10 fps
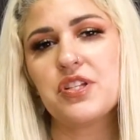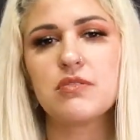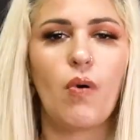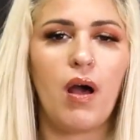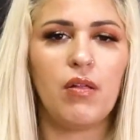
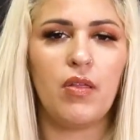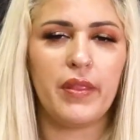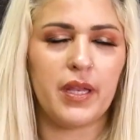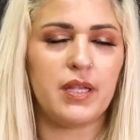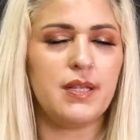as well, and
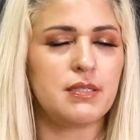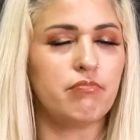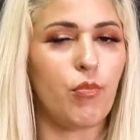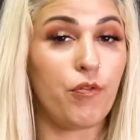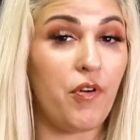that is
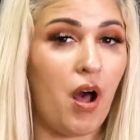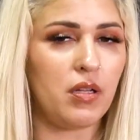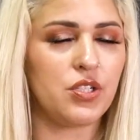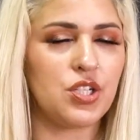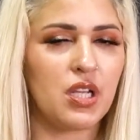
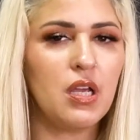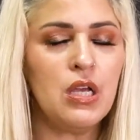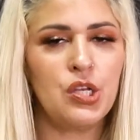morphology.